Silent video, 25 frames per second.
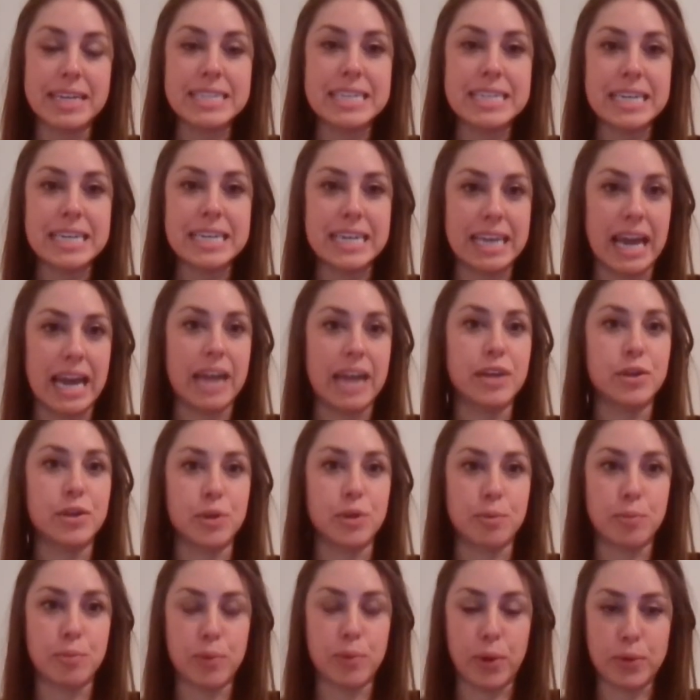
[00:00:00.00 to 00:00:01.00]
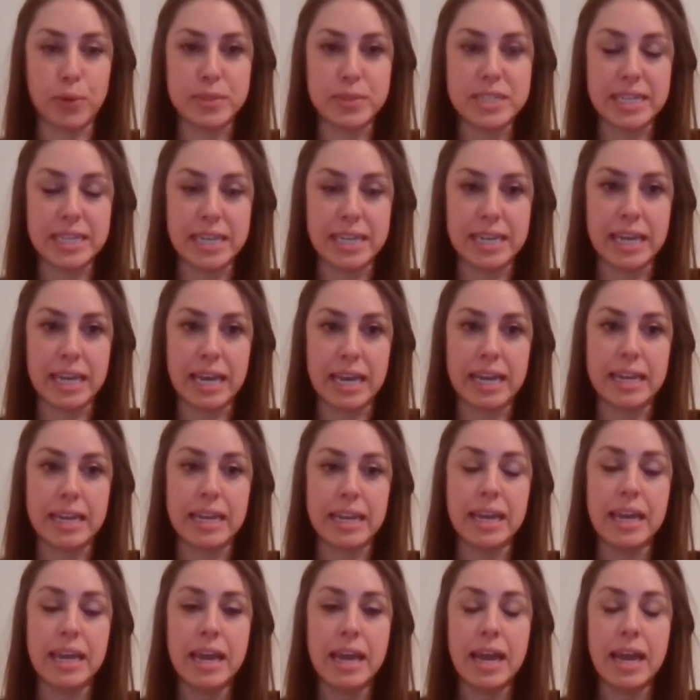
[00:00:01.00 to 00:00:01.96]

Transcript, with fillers: to get your protein in.